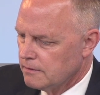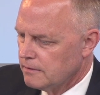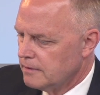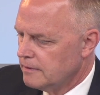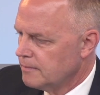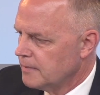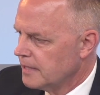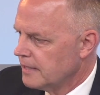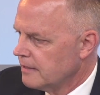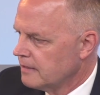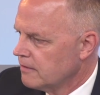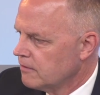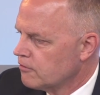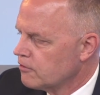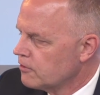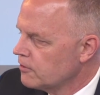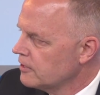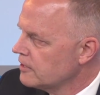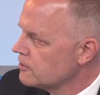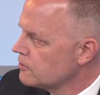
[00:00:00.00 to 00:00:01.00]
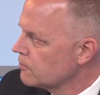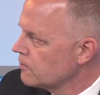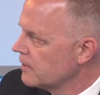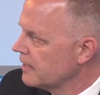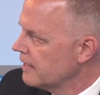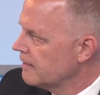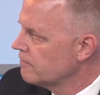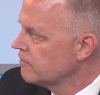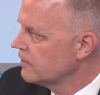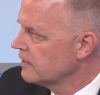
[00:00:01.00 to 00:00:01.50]
in my 30s or
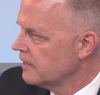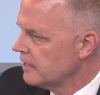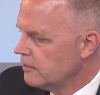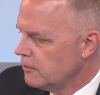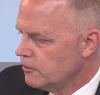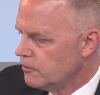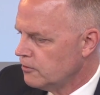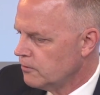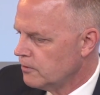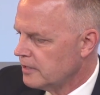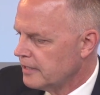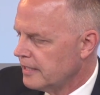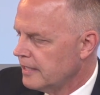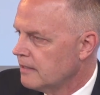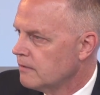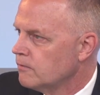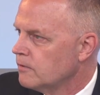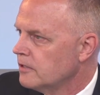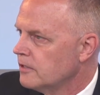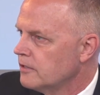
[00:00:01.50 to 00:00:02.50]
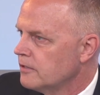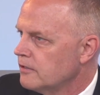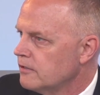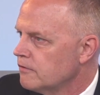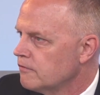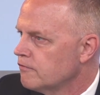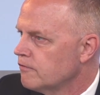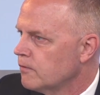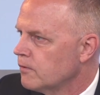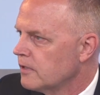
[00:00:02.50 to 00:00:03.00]
whatever, and then you do it again when you're in
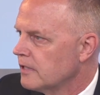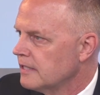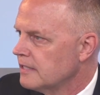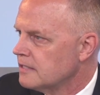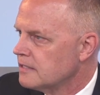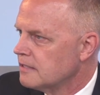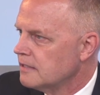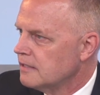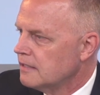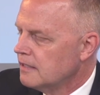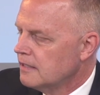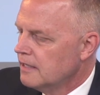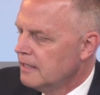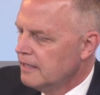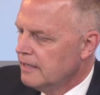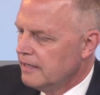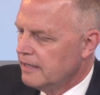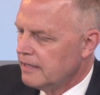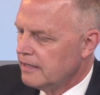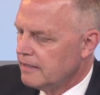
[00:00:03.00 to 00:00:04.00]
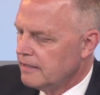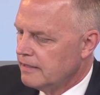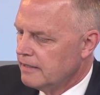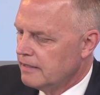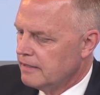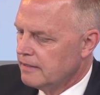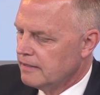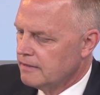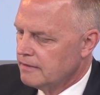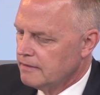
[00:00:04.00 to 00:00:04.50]
your 40s and
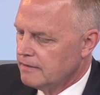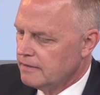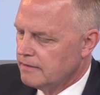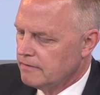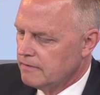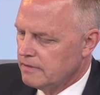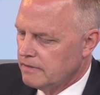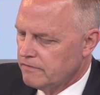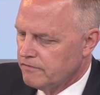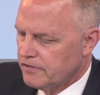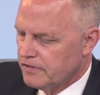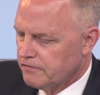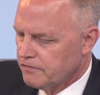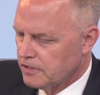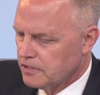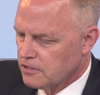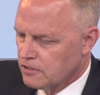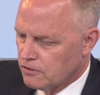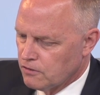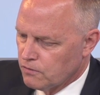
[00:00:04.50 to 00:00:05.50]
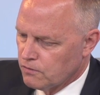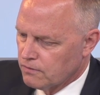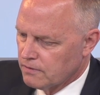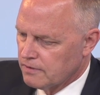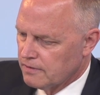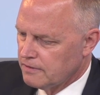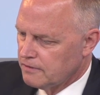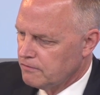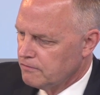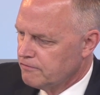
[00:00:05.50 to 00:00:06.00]
50s,
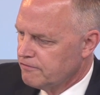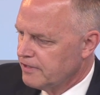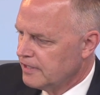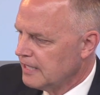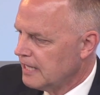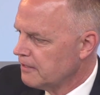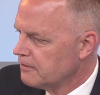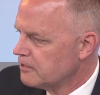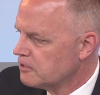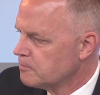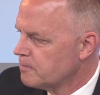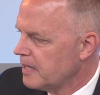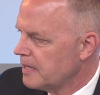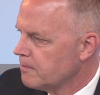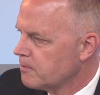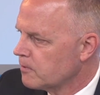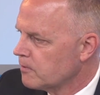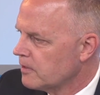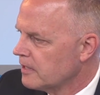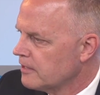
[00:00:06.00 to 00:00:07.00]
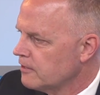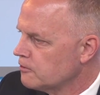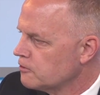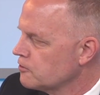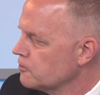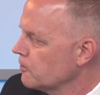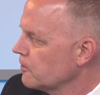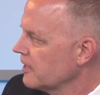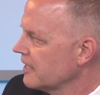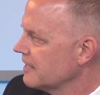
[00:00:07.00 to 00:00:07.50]
and you fill out this paperwork. Your
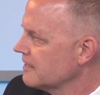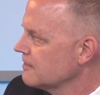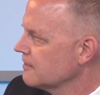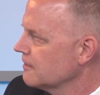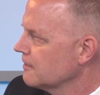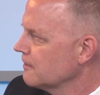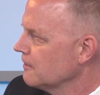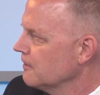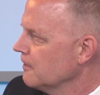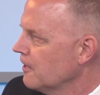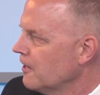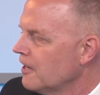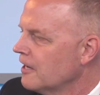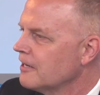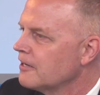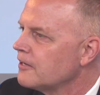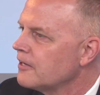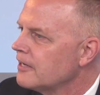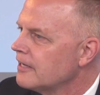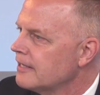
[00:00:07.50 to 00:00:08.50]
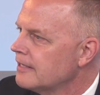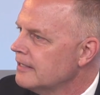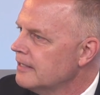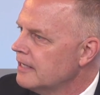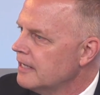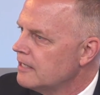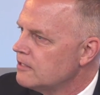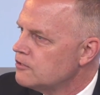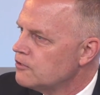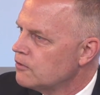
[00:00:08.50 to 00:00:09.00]
story gets a little longer
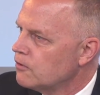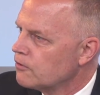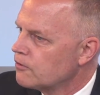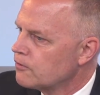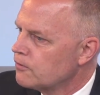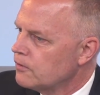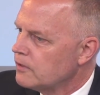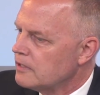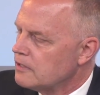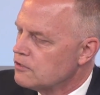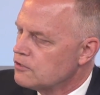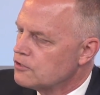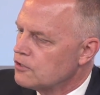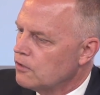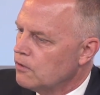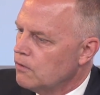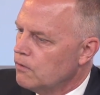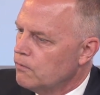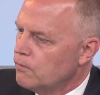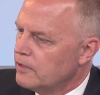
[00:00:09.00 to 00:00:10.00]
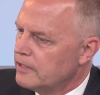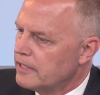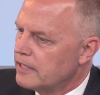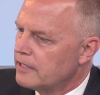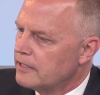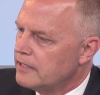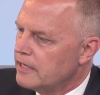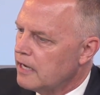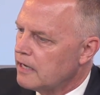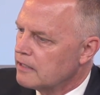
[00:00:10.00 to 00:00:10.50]
as you go through it. And so when
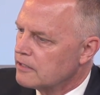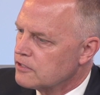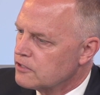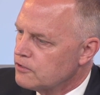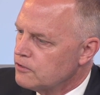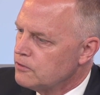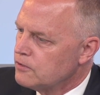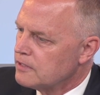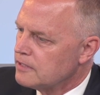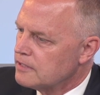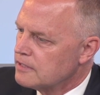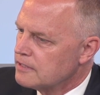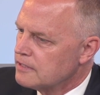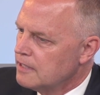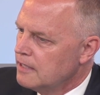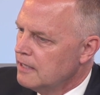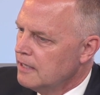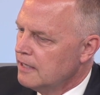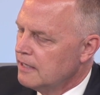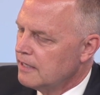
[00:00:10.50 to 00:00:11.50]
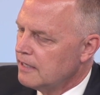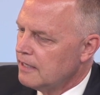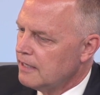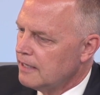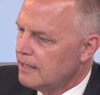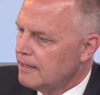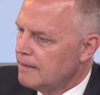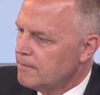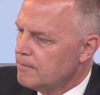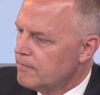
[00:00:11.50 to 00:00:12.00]
they're young students,
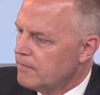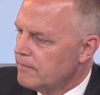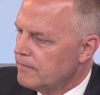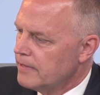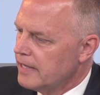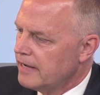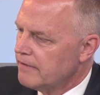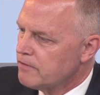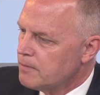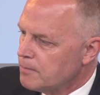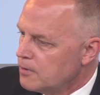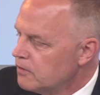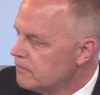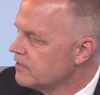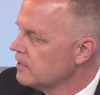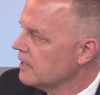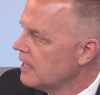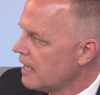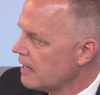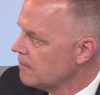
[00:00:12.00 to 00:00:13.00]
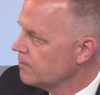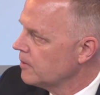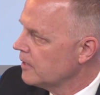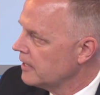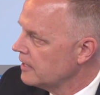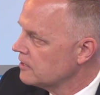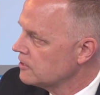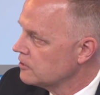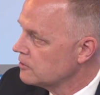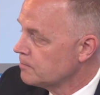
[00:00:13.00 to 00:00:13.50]
they haven't moved a lot of
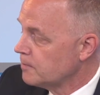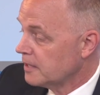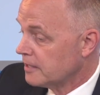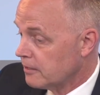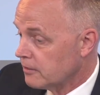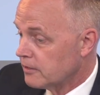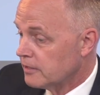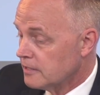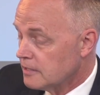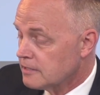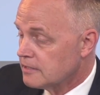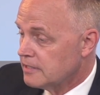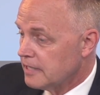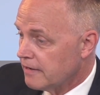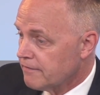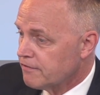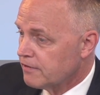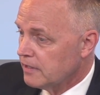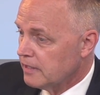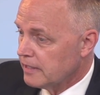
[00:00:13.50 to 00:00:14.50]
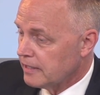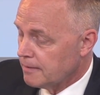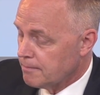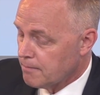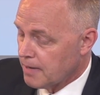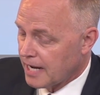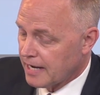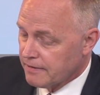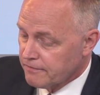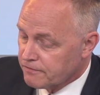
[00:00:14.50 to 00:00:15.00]
places, but there is definitely a
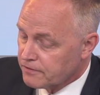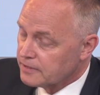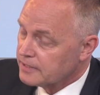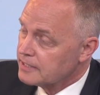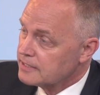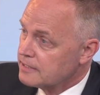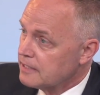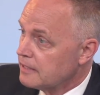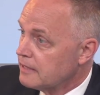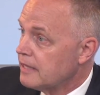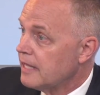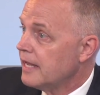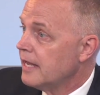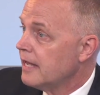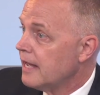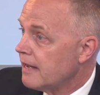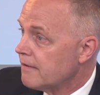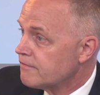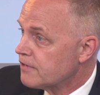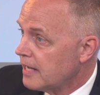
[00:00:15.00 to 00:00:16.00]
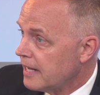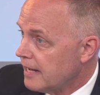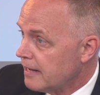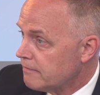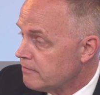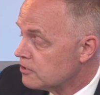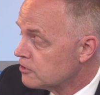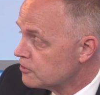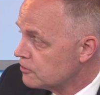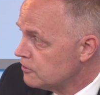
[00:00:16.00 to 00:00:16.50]
mindfulness that they have to
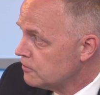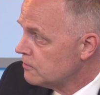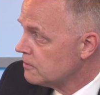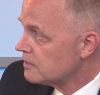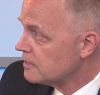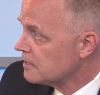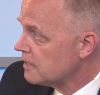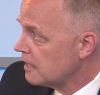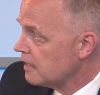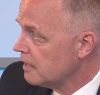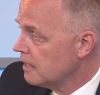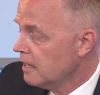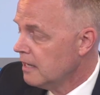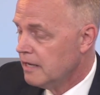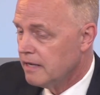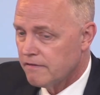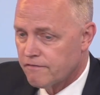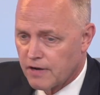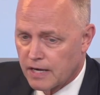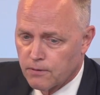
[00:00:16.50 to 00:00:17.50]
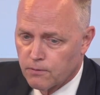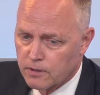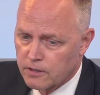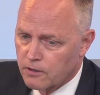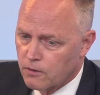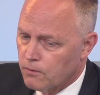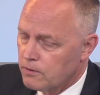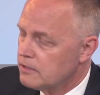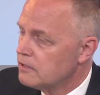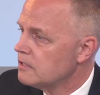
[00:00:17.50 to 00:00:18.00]
have as students, that if I want
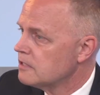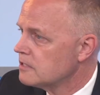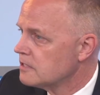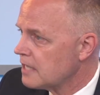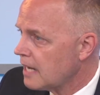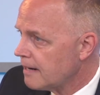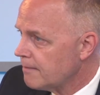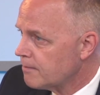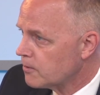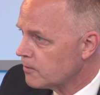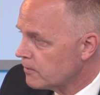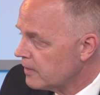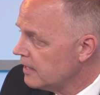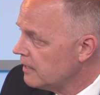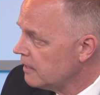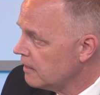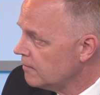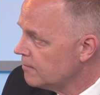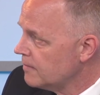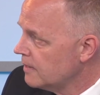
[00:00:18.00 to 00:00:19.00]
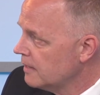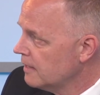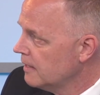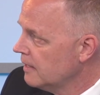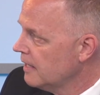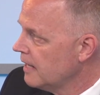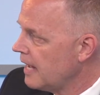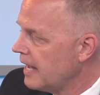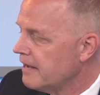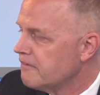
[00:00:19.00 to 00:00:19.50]
to go into the cyber realm,
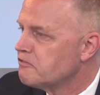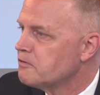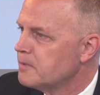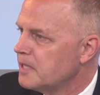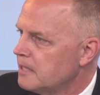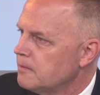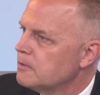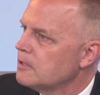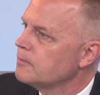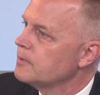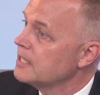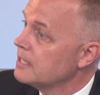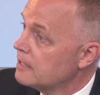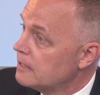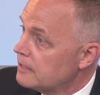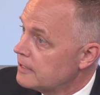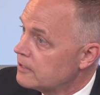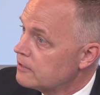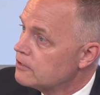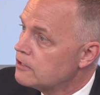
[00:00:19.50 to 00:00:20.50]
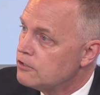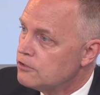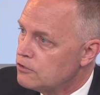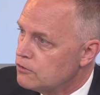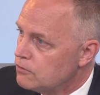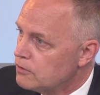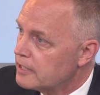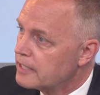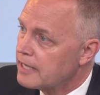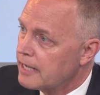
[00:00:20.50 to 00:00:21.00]
I have to be able to be clear to
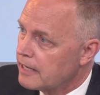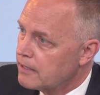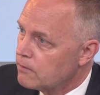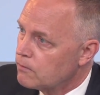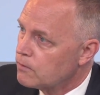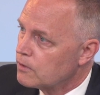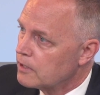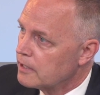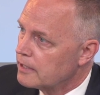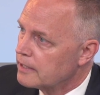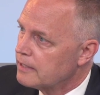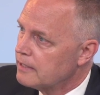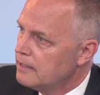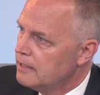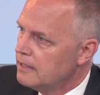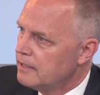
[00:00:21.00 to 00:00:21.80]
do the kind of work